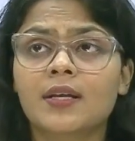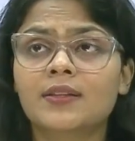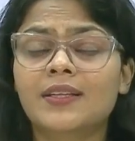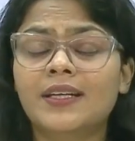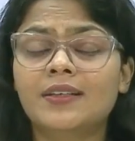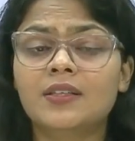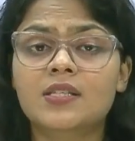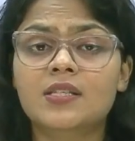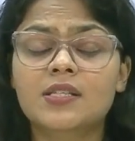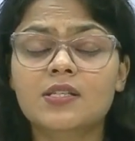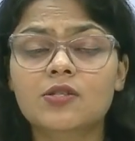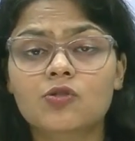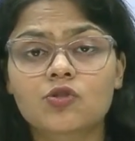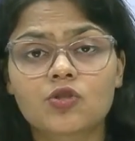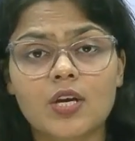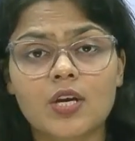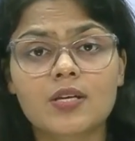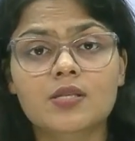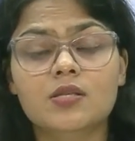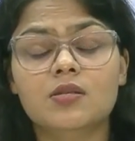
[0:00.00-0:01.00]
that this is
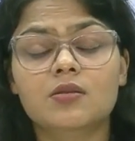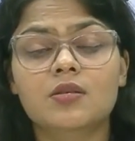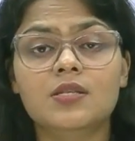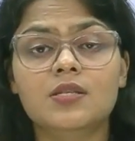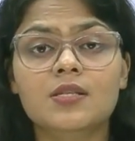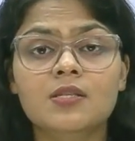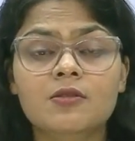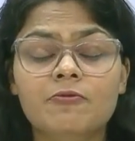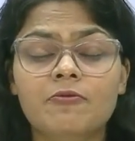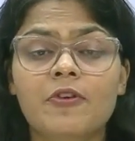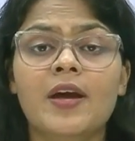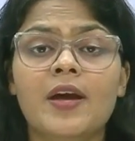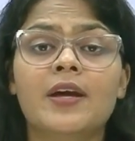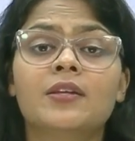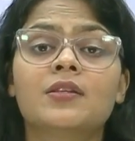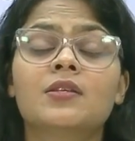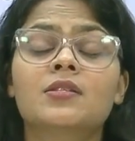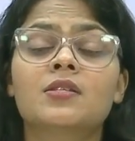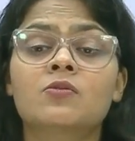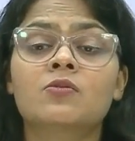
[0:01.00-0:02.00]
just, this is
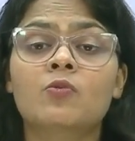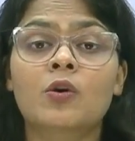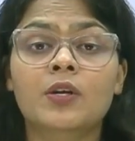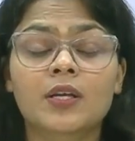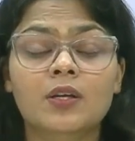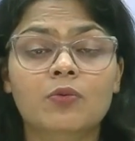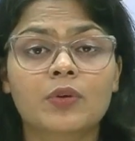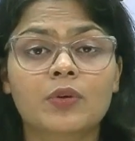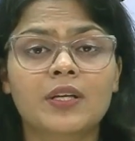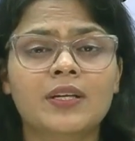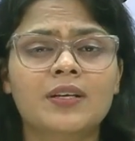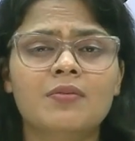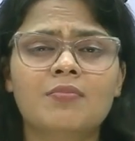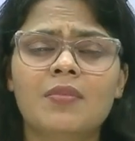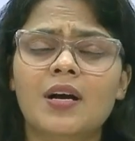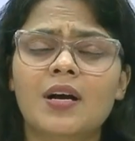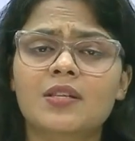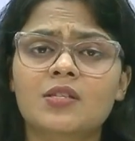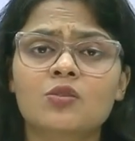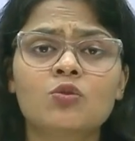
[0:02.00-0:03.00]
fair, this is what equity
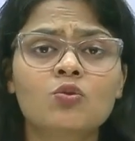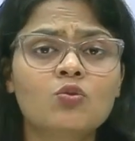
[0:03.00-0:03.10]
demands.